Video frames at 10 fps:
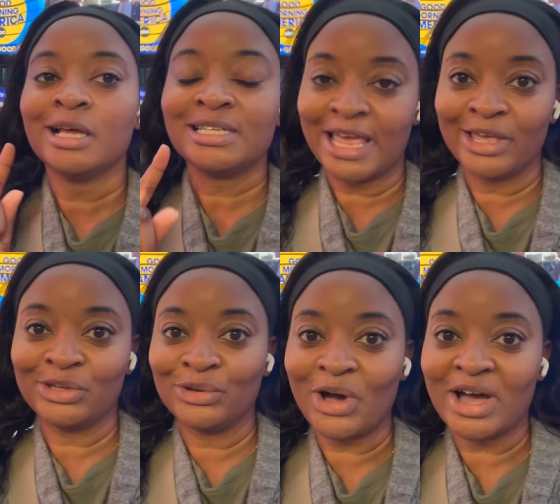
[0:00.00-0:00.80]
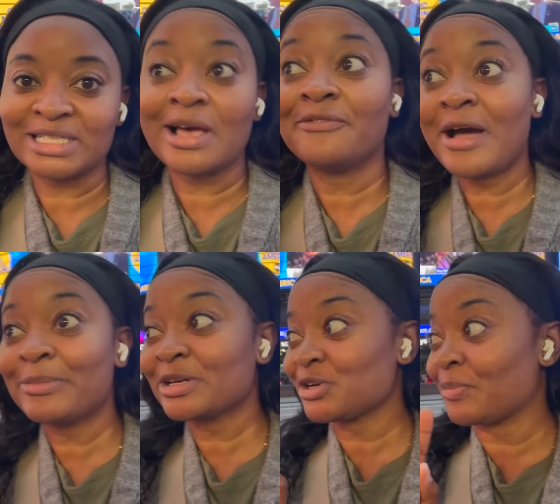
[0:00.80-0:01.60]
taking you guys
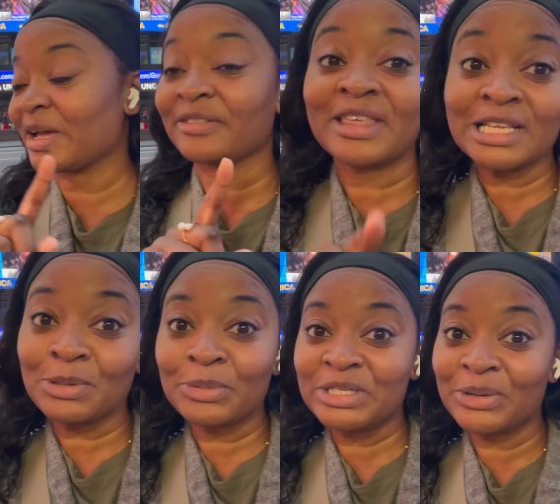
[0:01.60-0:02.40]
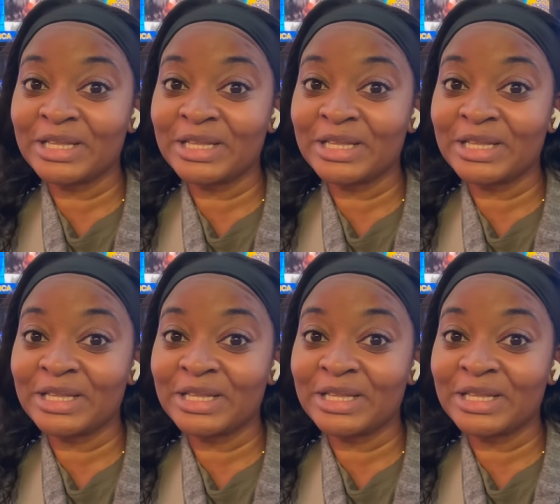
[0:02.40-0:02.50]
fabric shopping. That's what we're doing